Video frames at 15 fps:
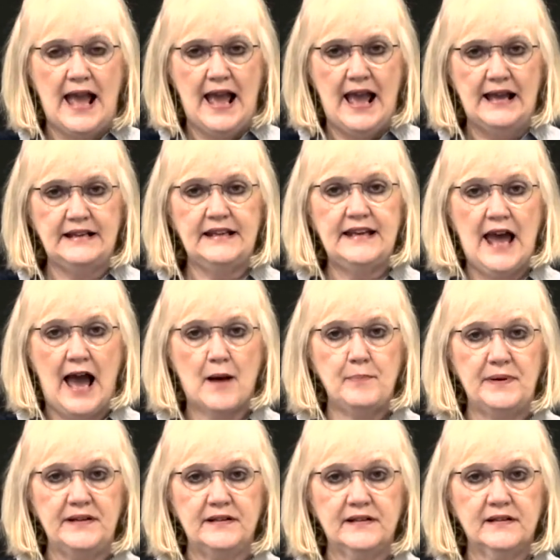and it
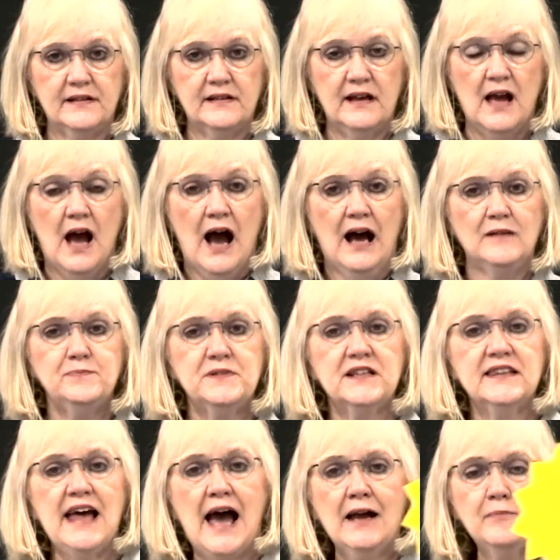happened. Up to
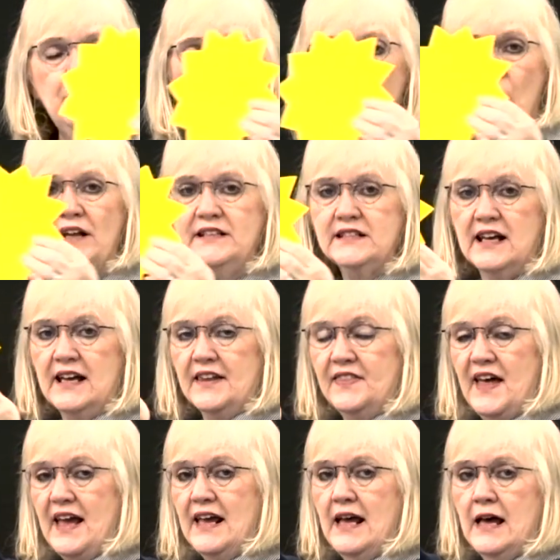that point,
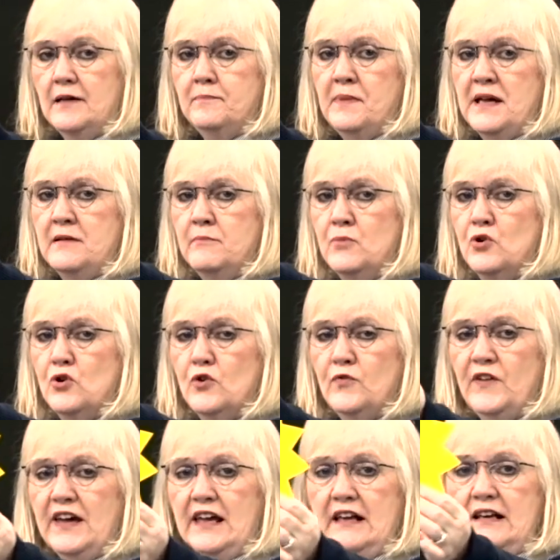they had been
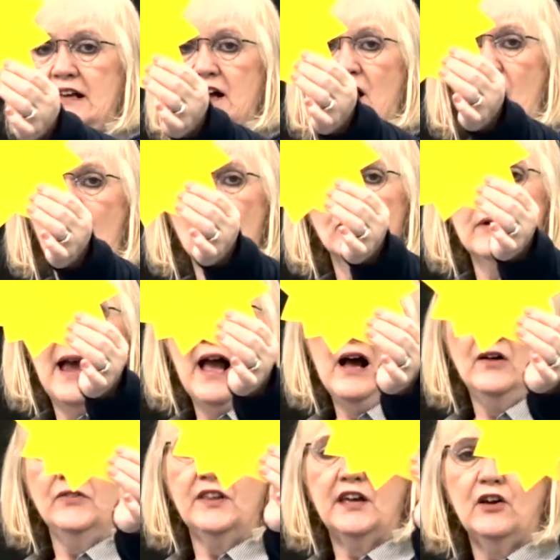moving
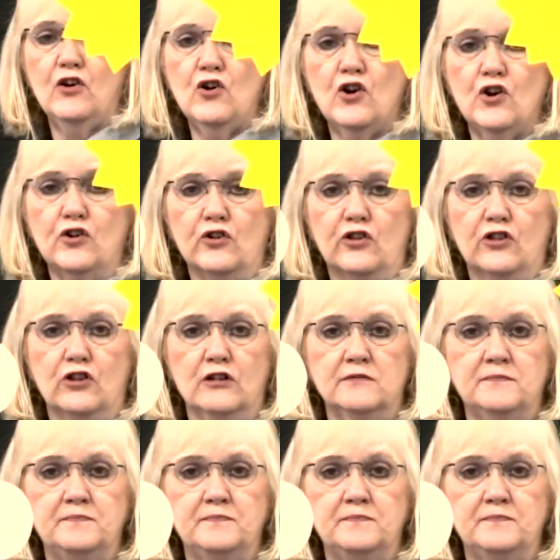around the earth.